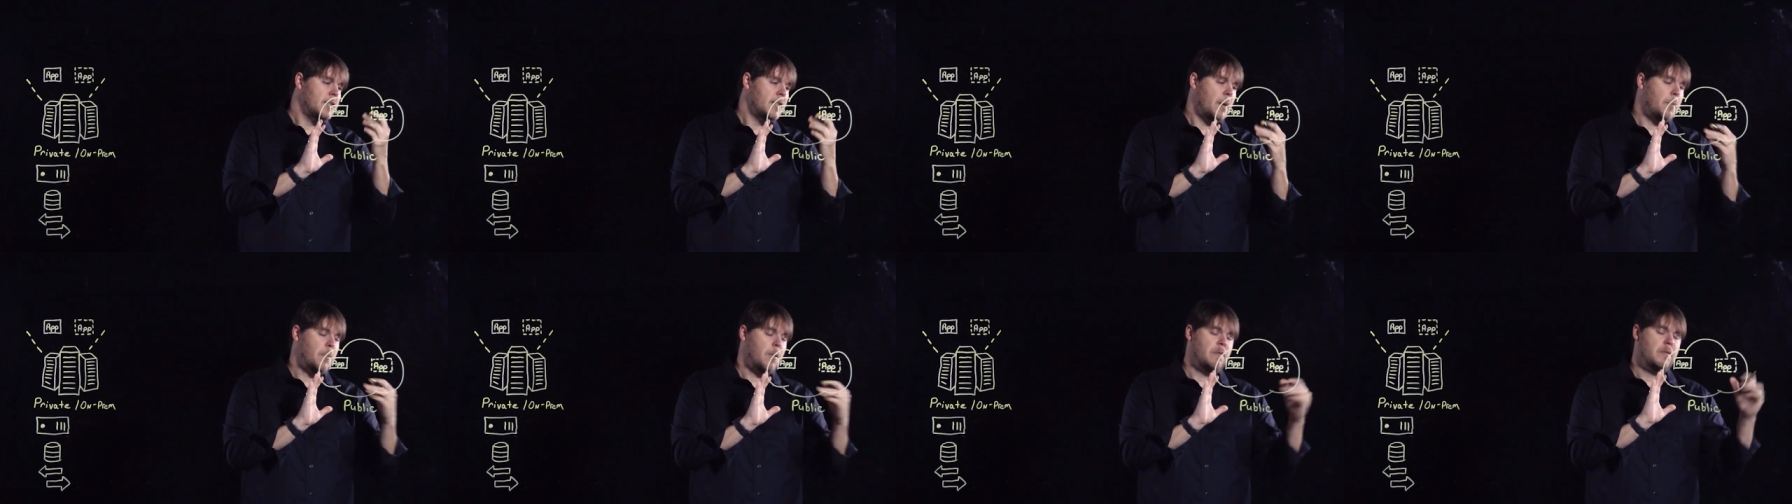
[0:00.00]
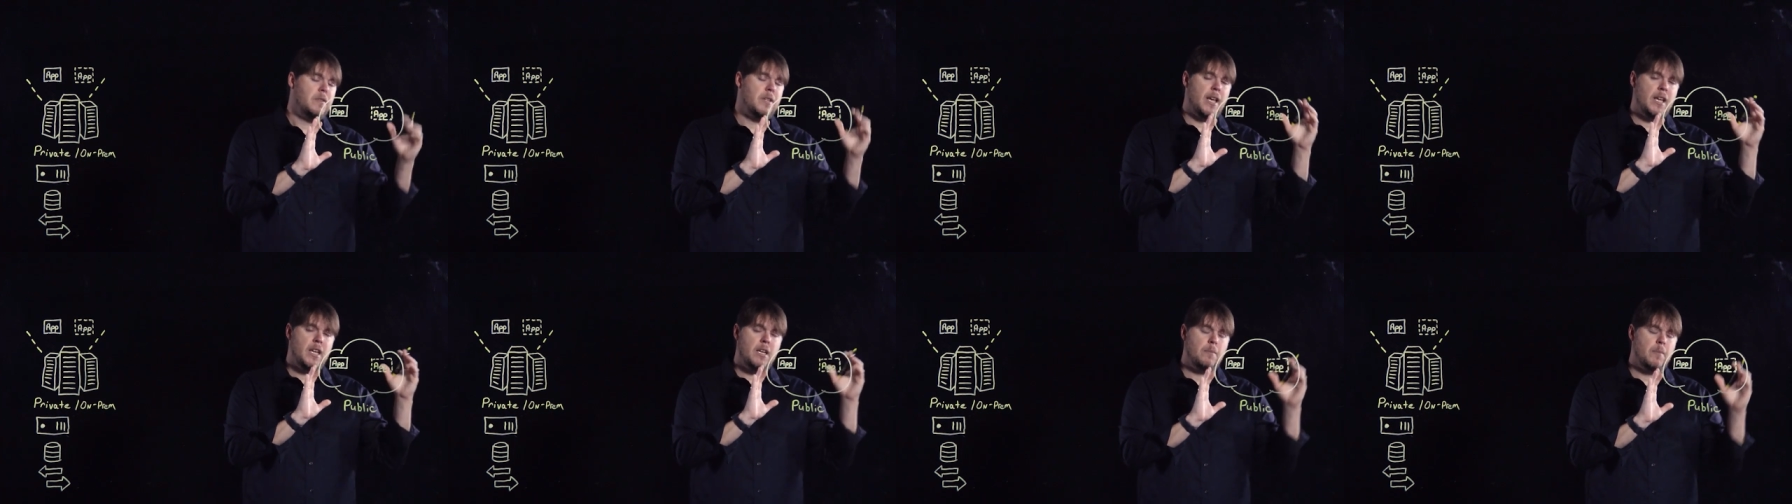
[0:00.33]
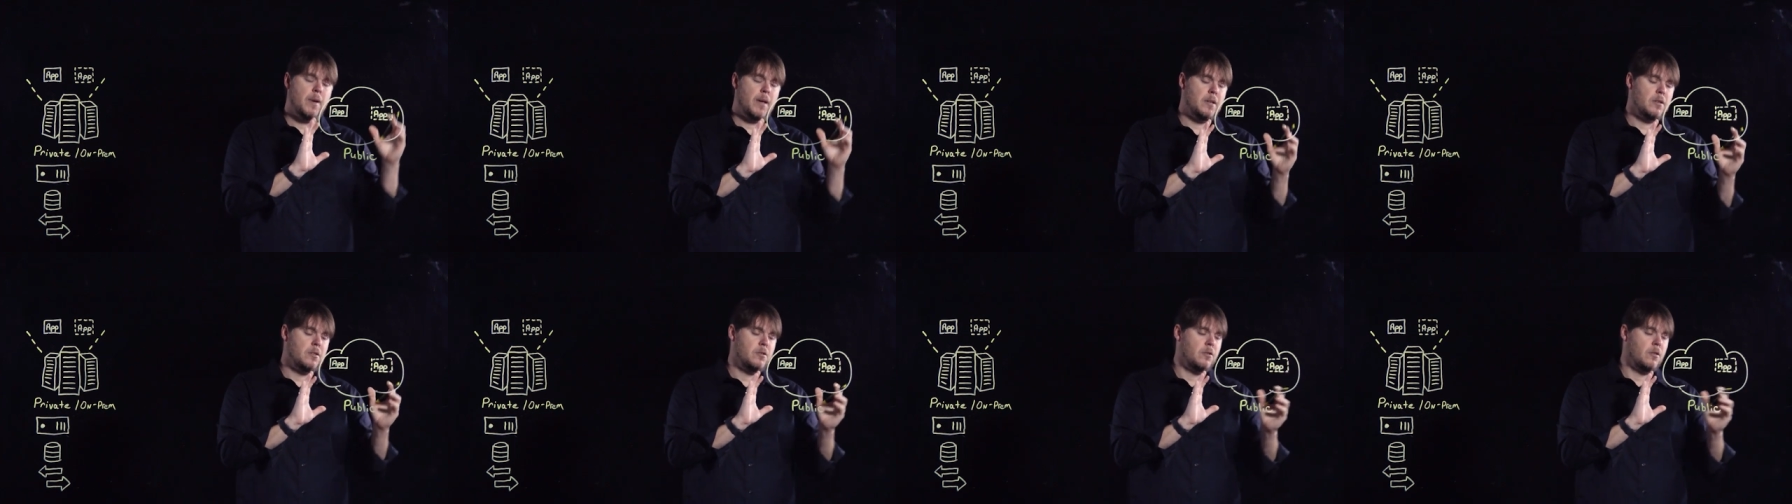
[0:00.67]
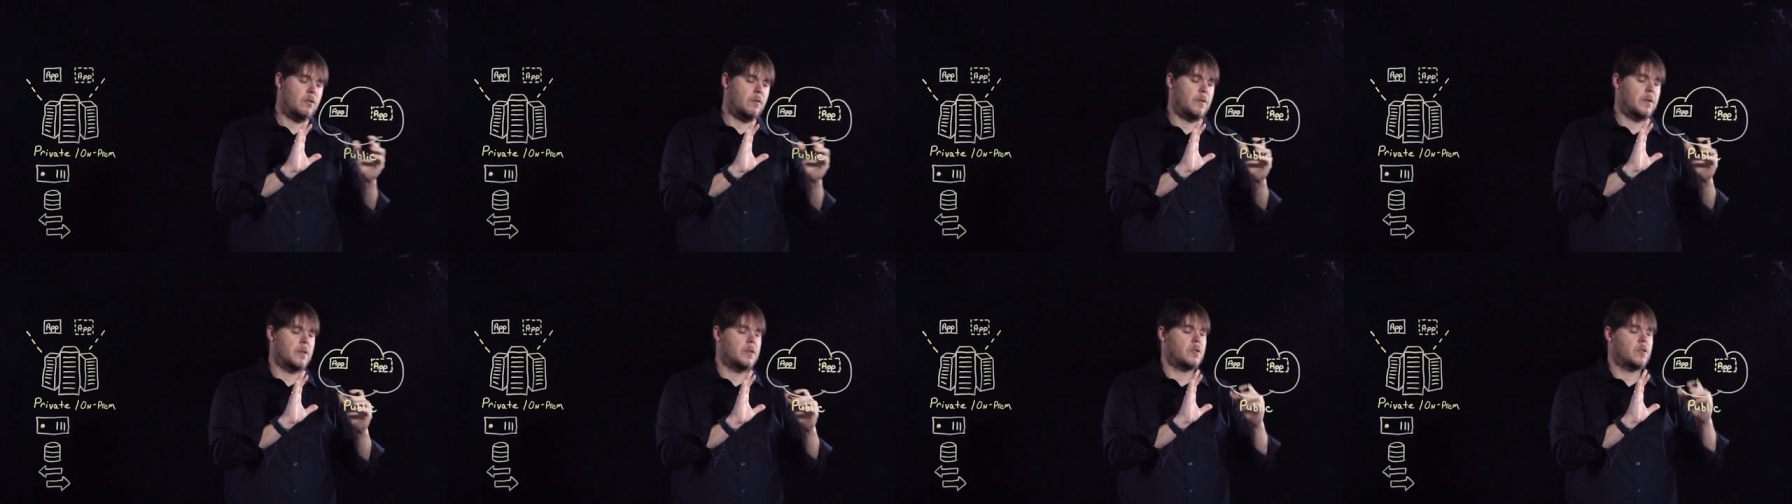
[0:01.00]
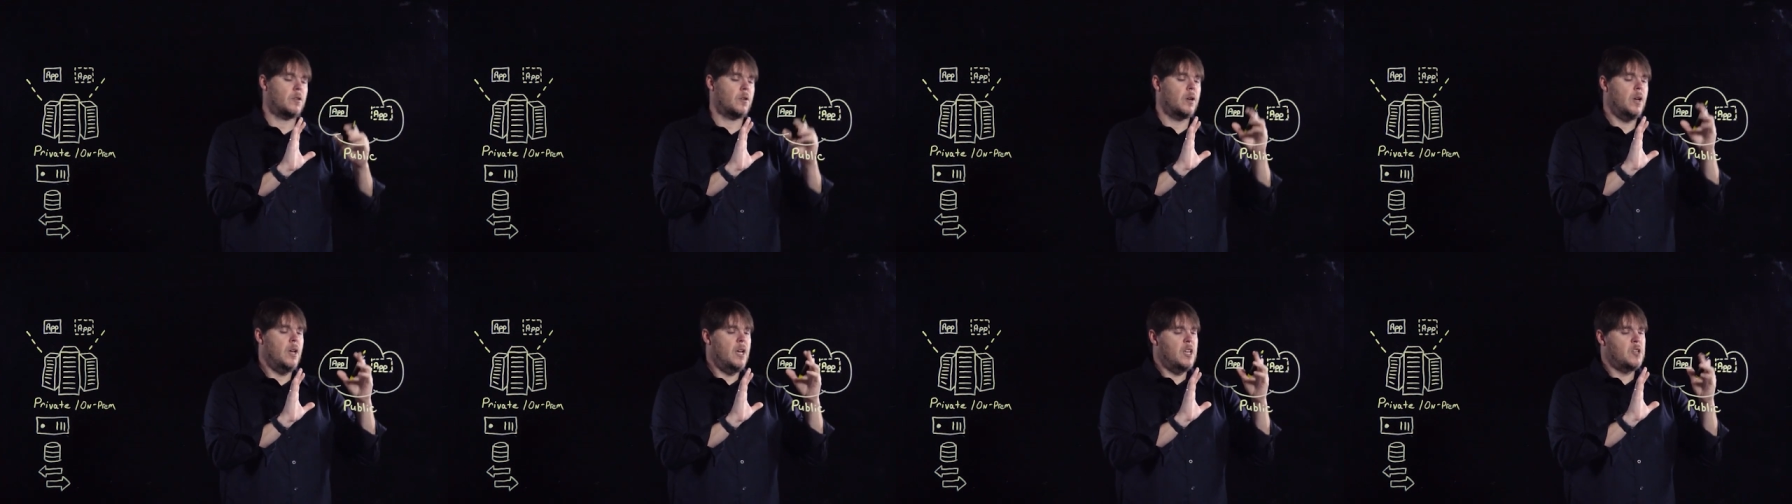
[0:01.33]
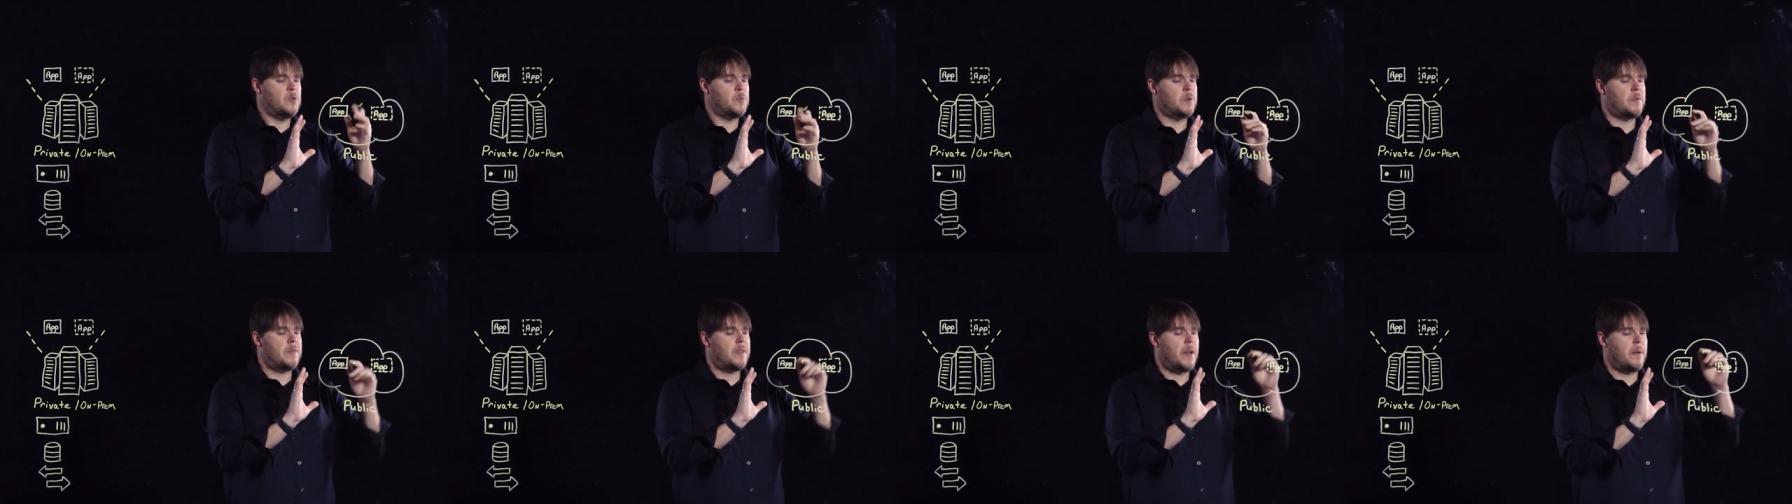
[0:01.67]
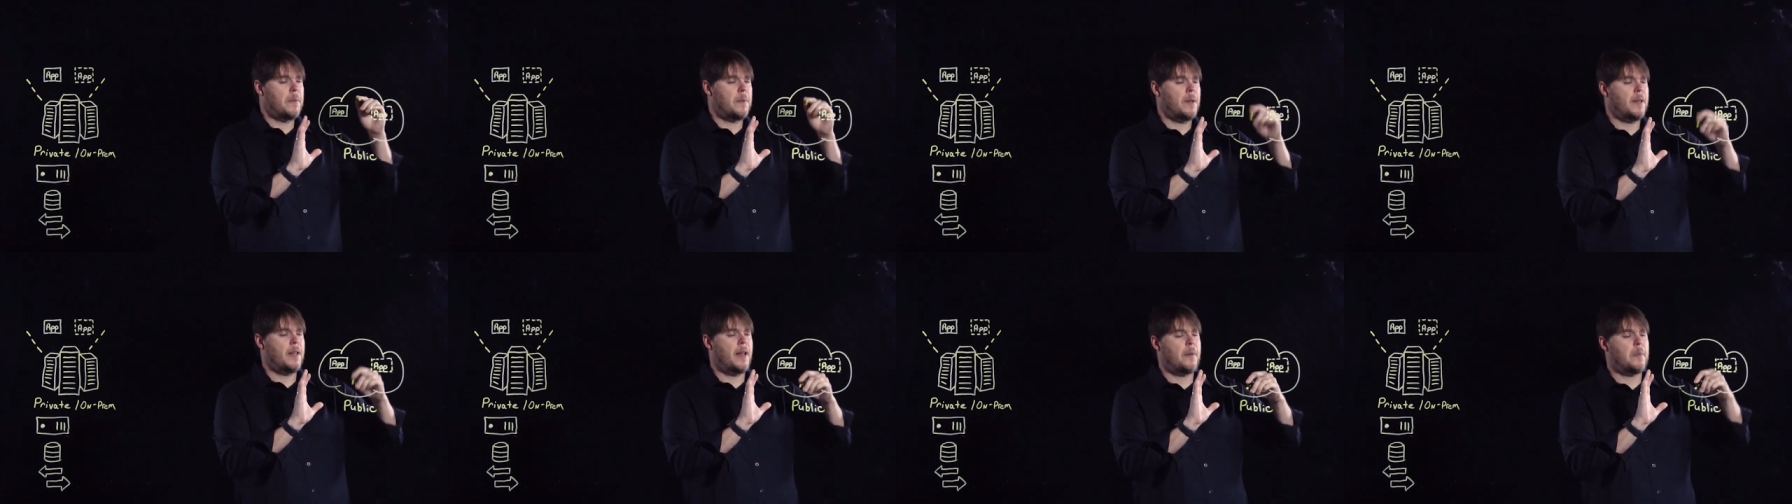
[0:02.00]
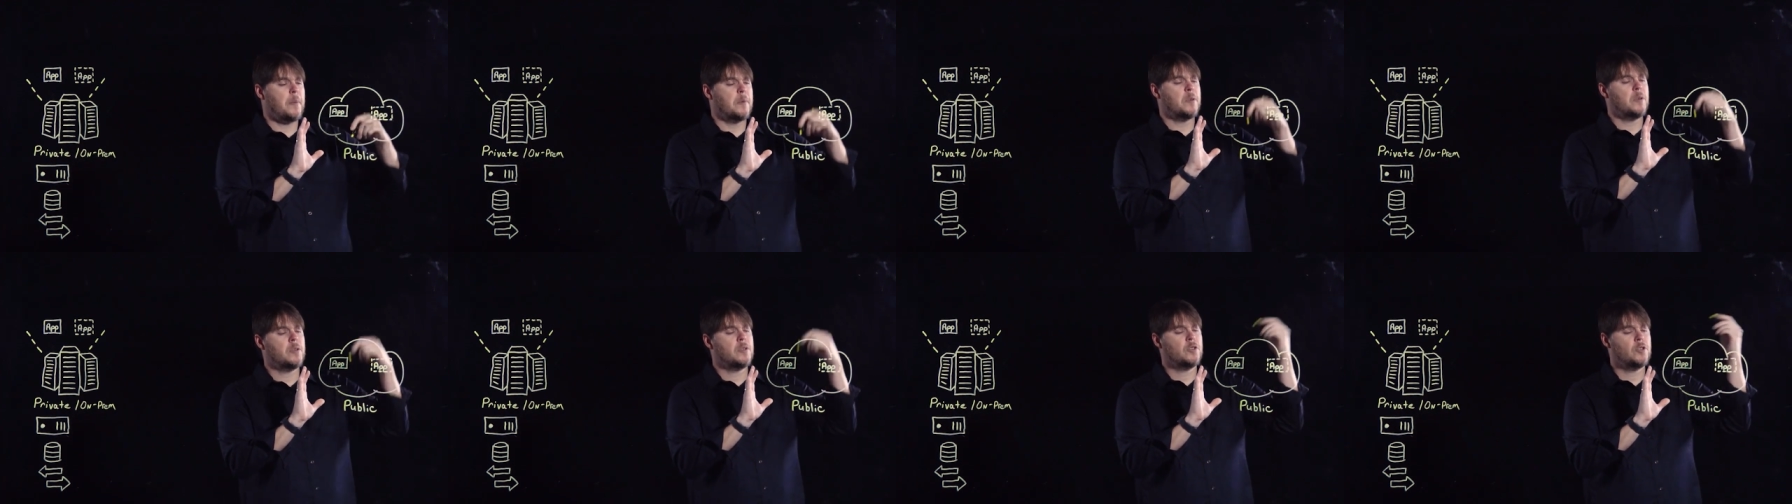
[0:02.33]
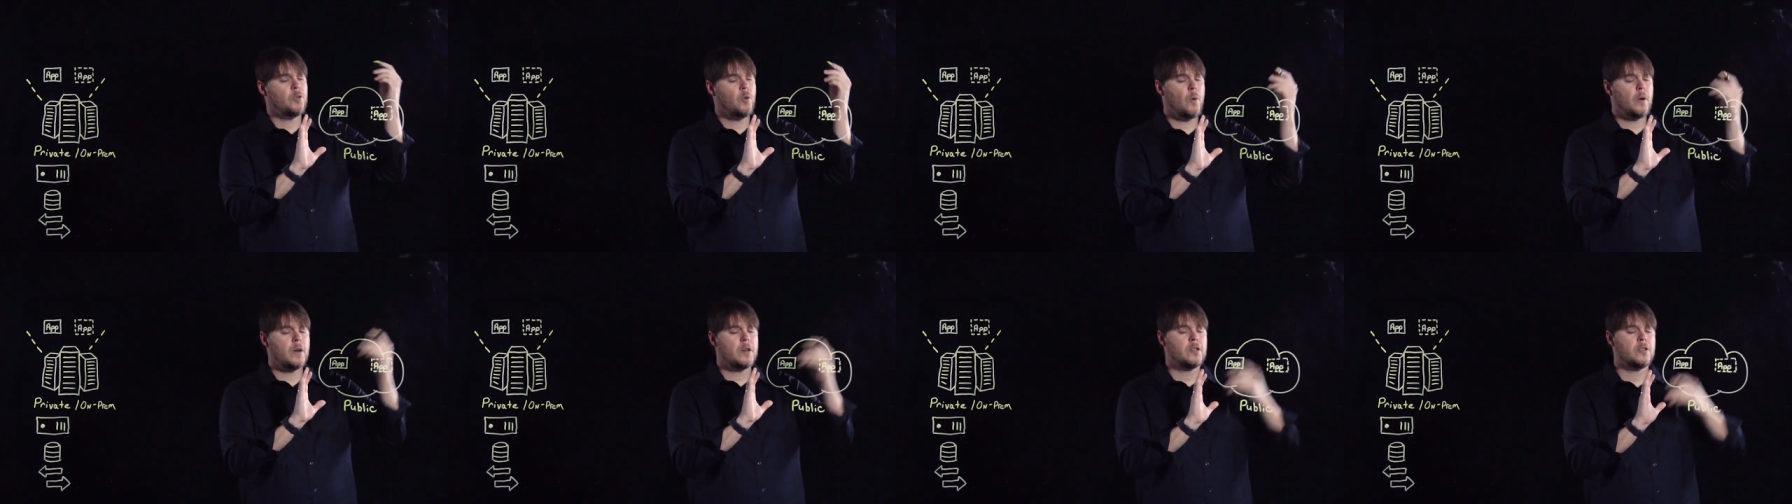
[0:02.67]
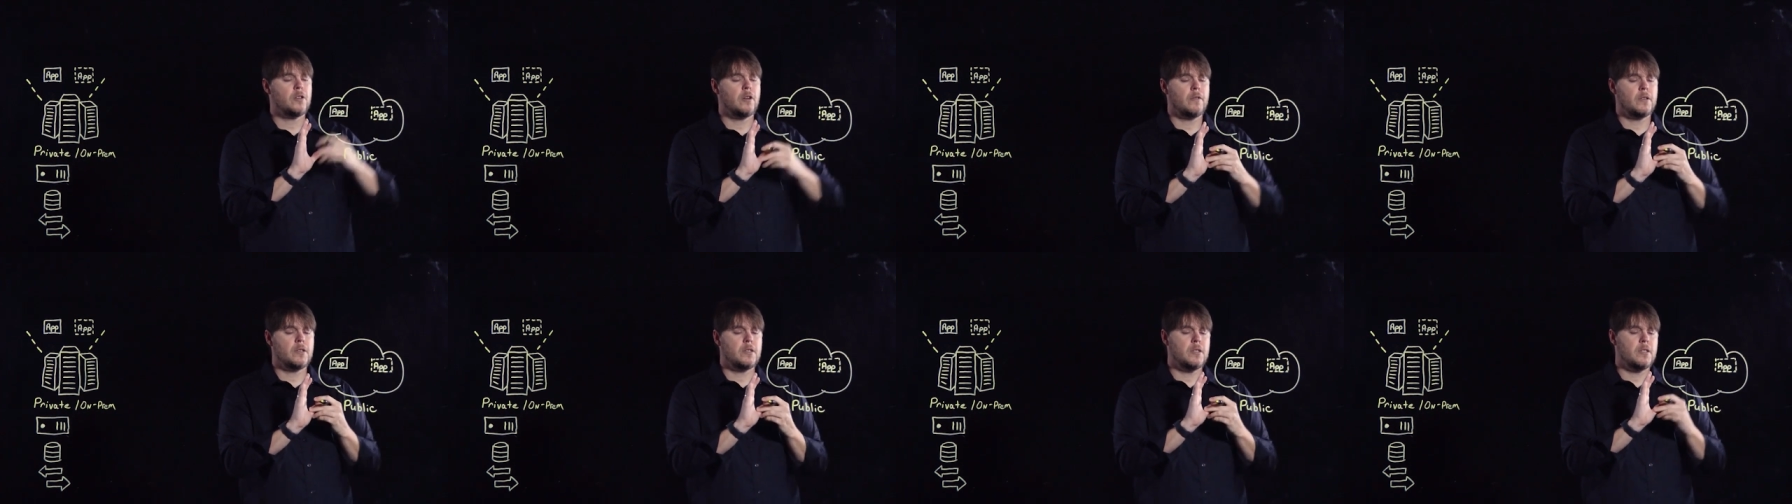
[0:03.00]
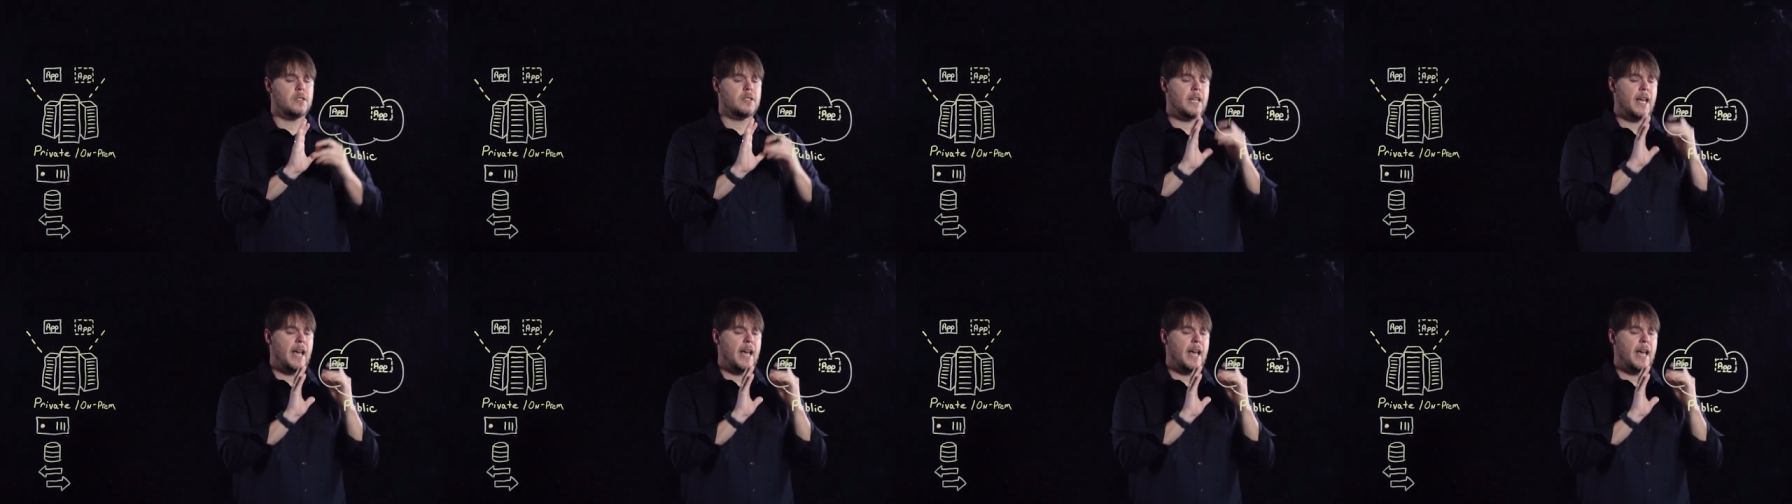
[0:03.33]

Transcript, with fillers: type of database service or specific type of storage services.